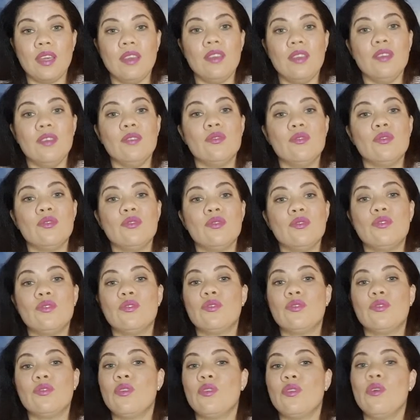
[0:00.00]

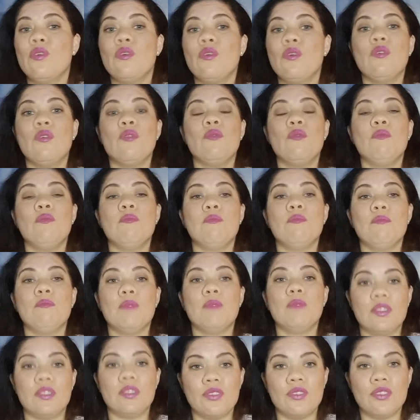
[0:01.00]
so
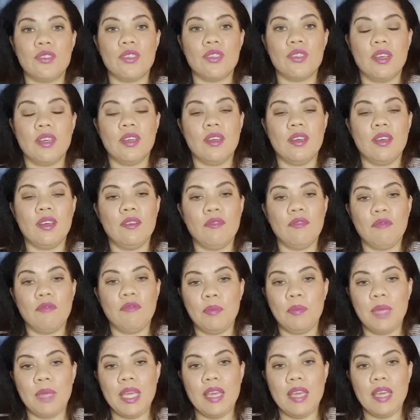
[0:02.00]
much for
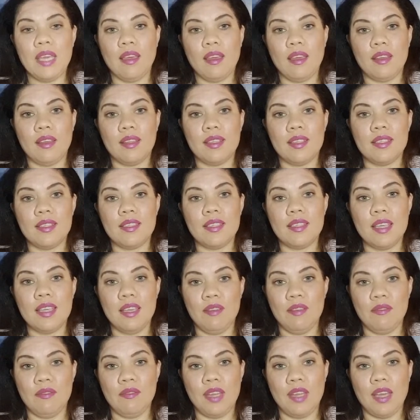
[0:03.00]
being here this
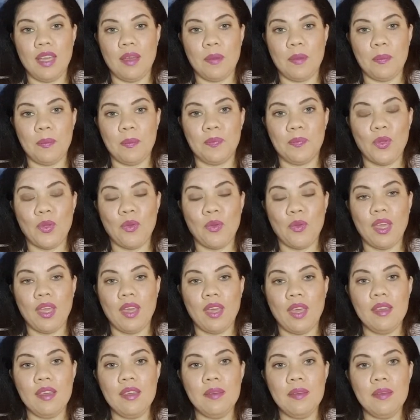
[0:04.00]
evening.
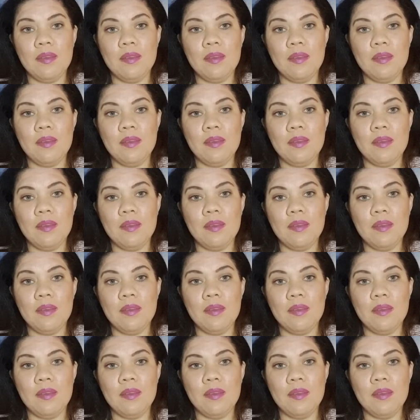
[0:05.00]
Okay,